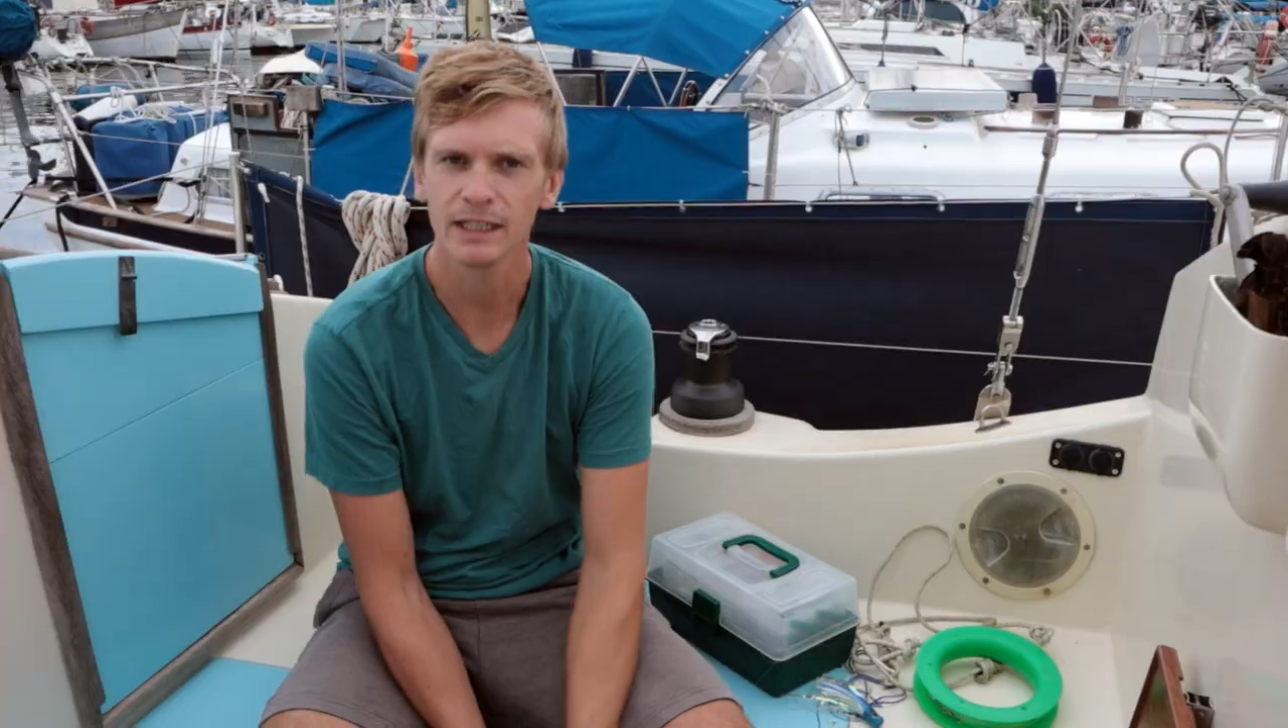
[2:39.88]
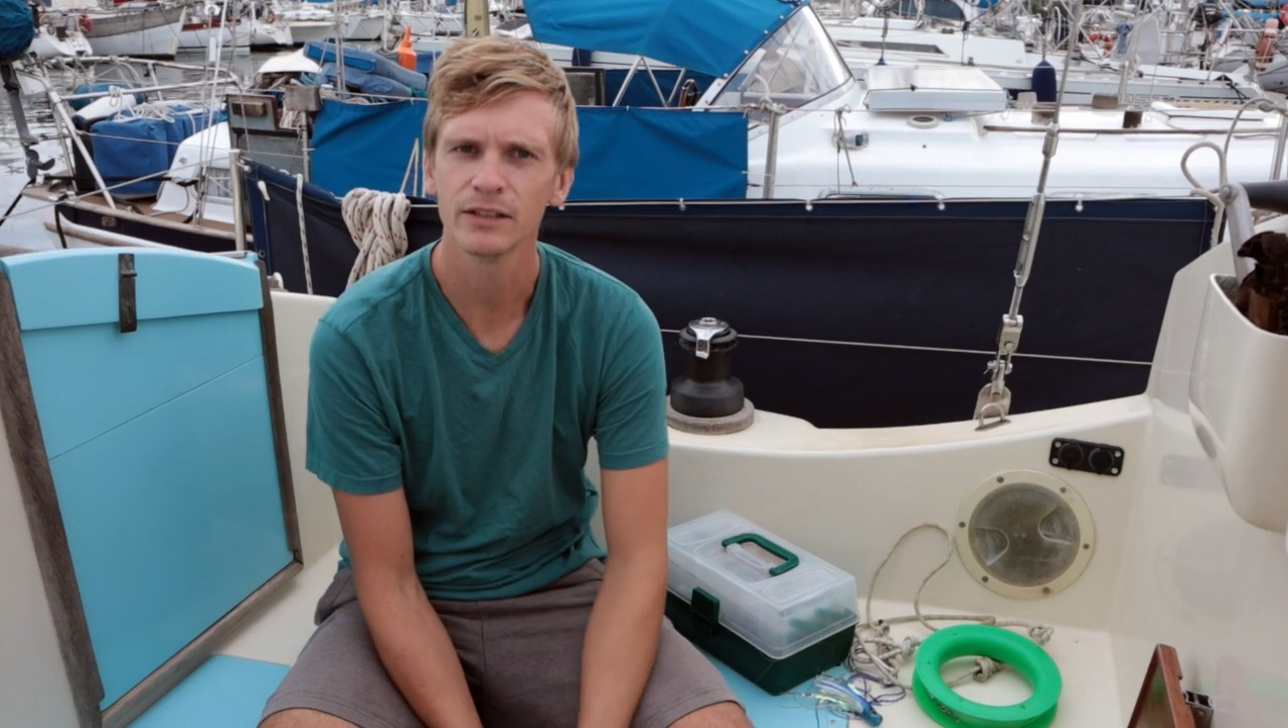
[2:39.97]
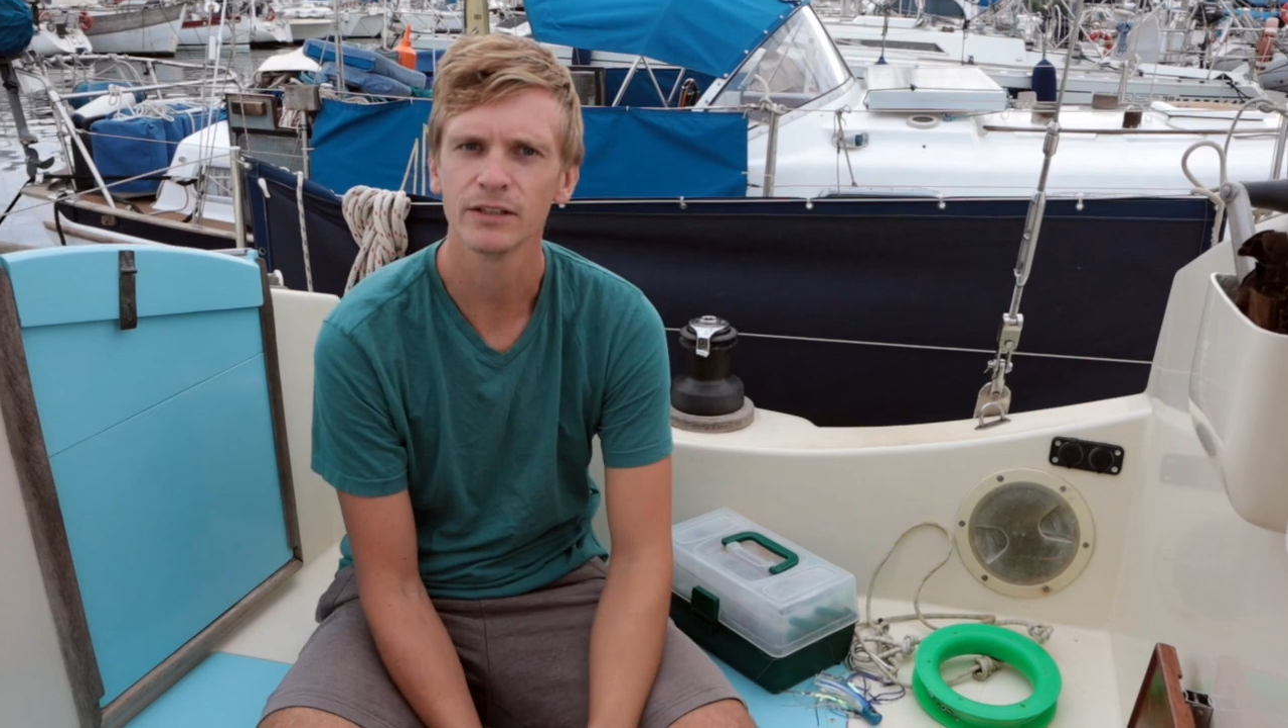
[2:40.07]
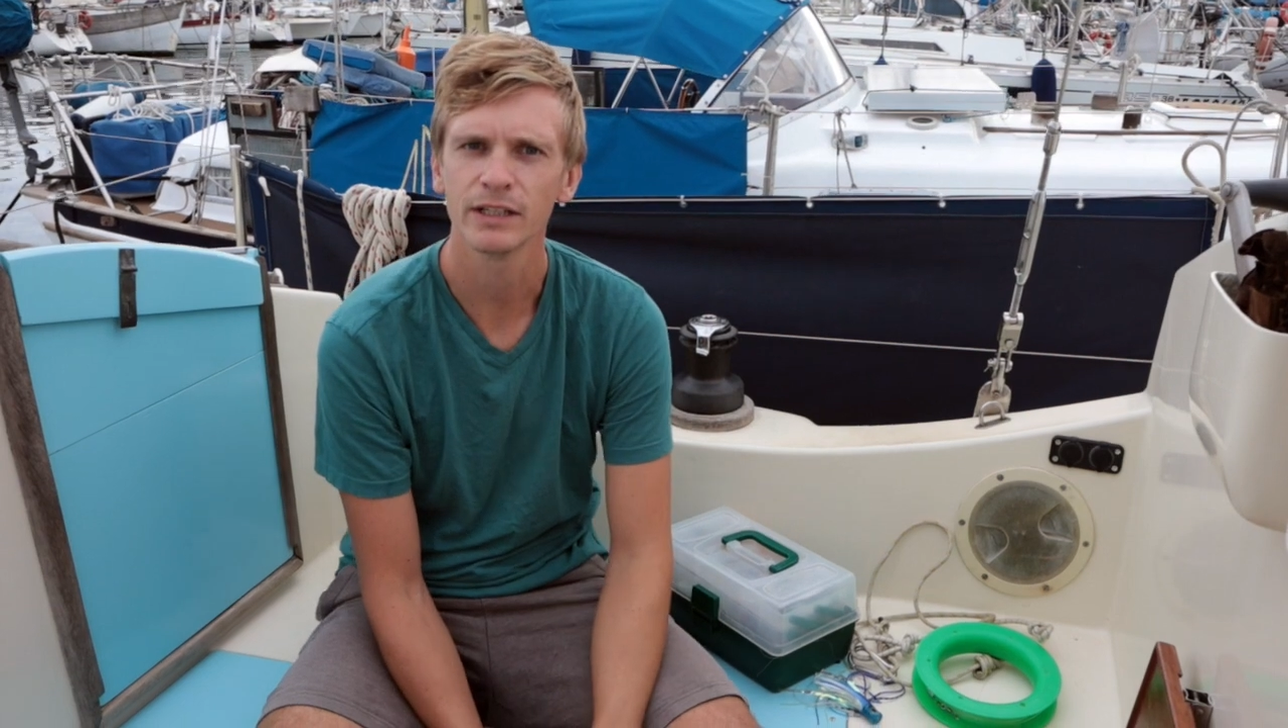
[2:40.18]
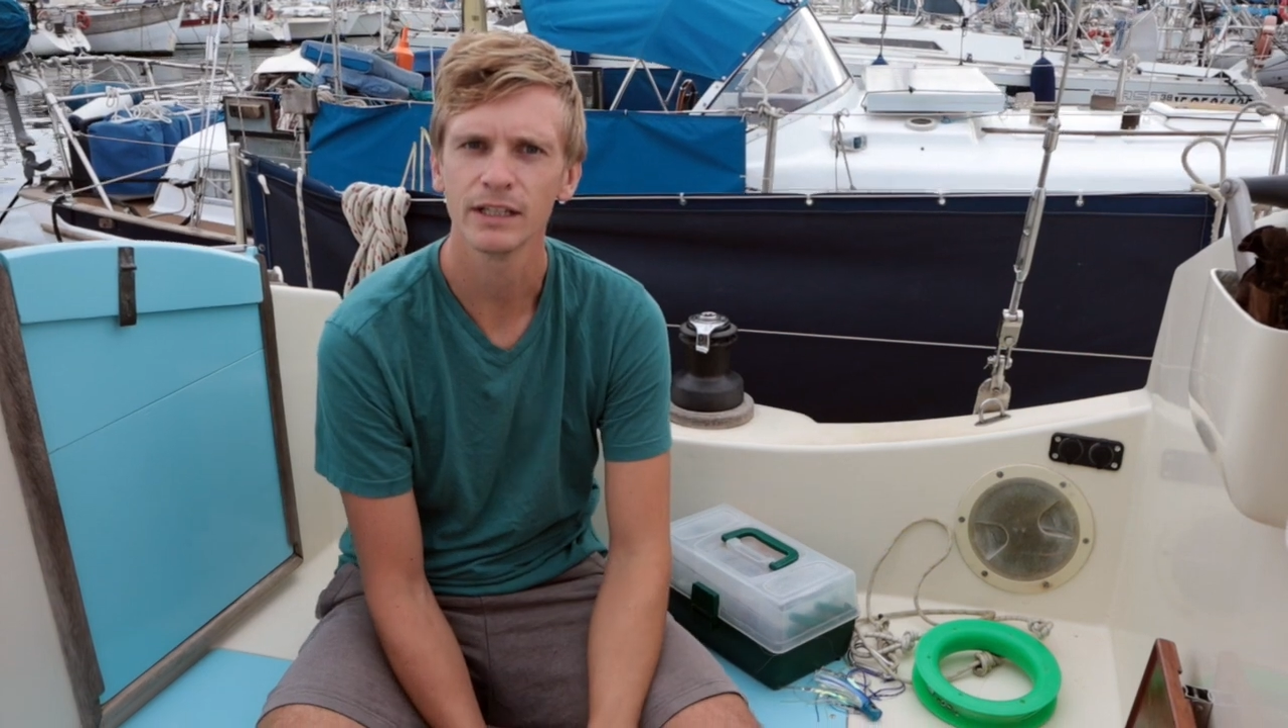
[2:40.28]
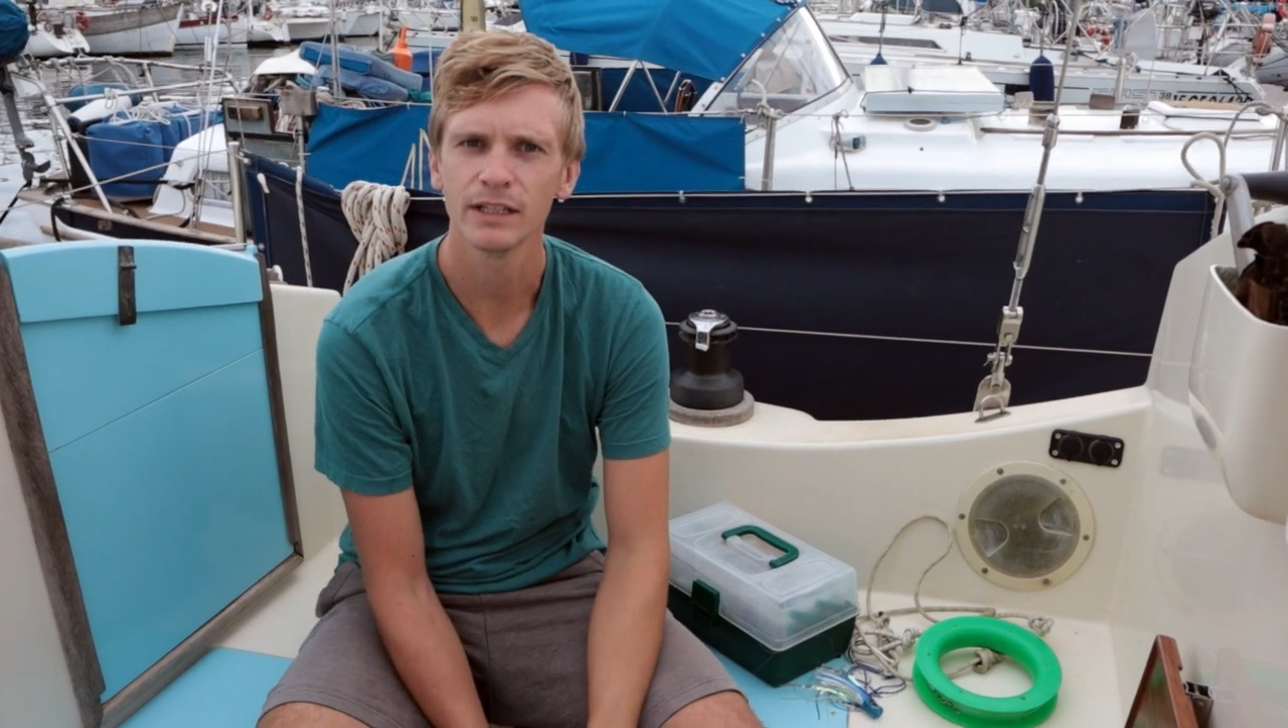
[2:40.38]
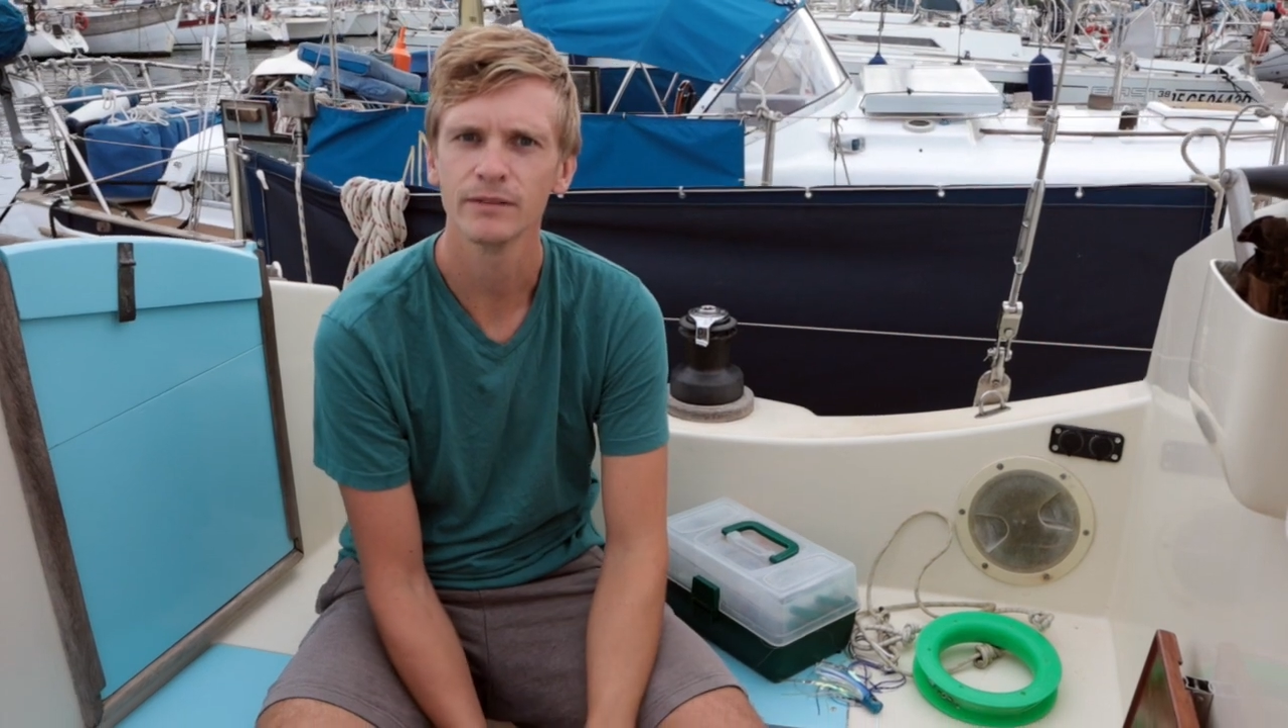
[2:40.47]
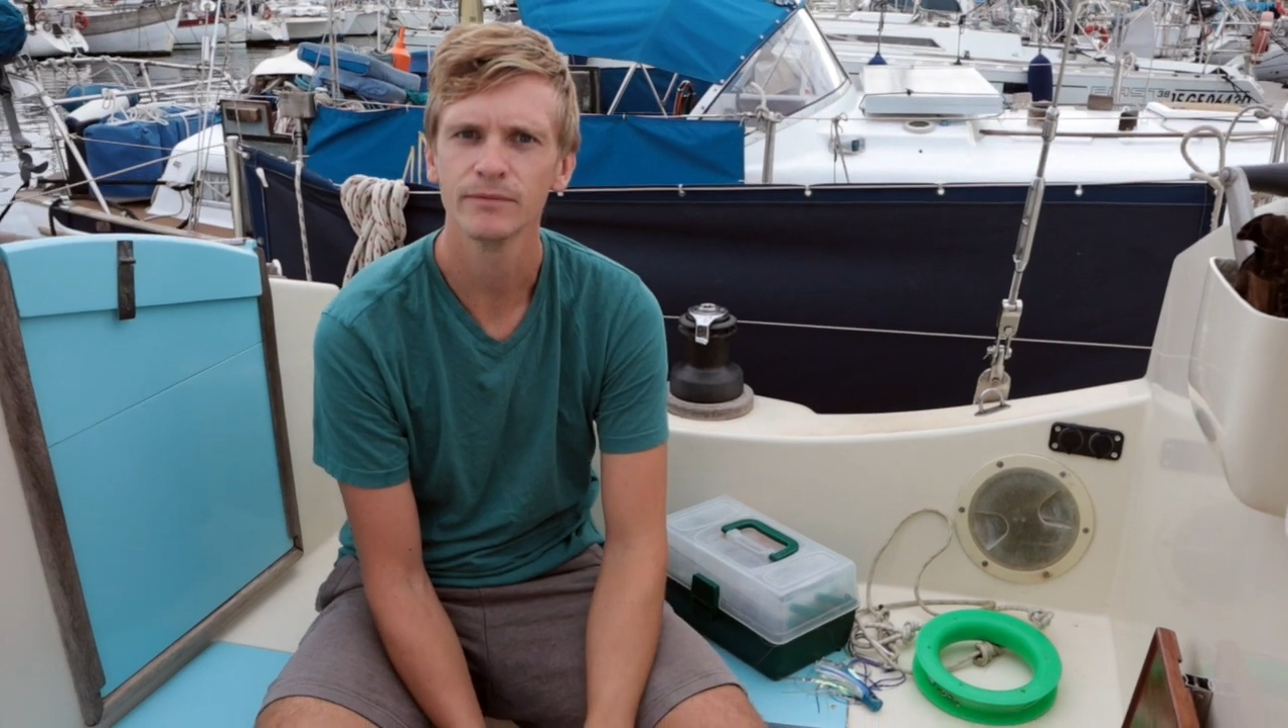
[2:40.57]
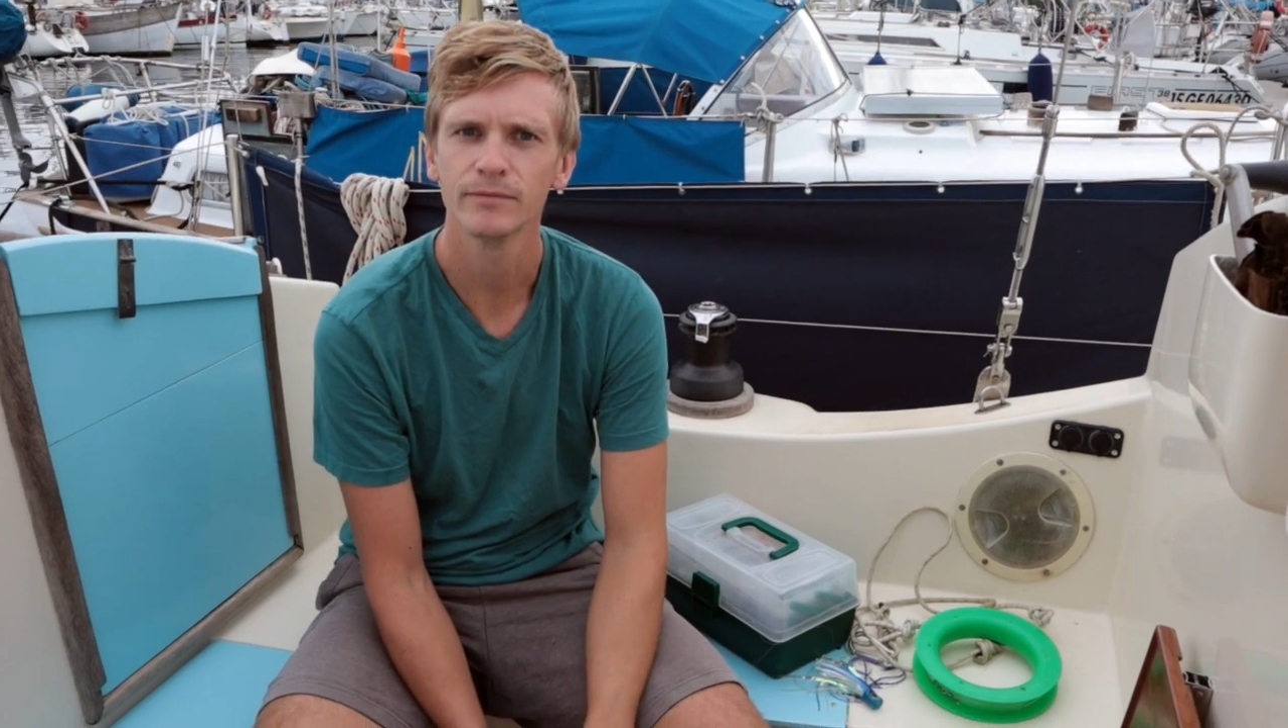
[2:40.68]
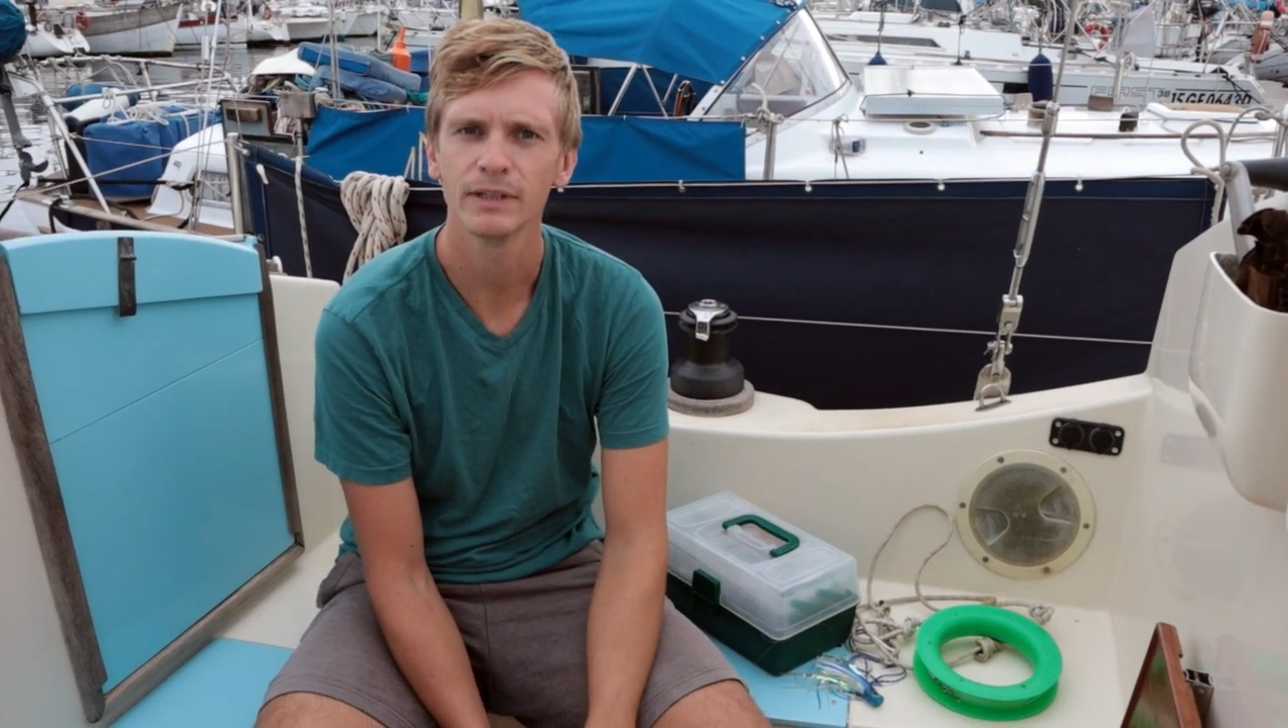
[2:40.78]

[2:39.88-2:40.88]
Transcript: it in on a